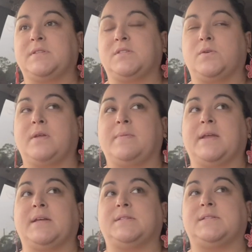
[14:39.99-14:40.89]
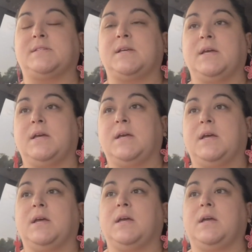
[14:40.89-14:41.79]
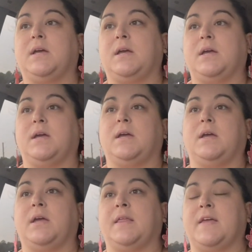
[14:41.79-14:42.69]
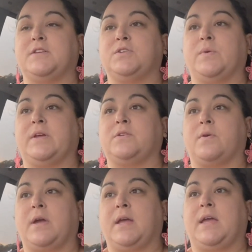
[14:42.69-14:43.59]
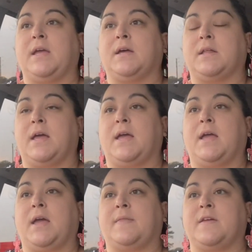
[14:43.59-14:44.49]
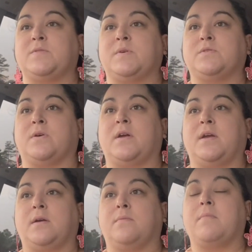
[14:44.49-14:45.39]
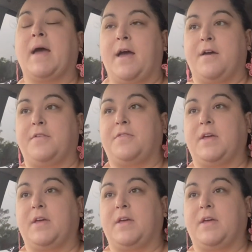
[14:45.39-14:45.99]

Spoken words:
It's 30 minutes, and they do it during ELA and they do it during math.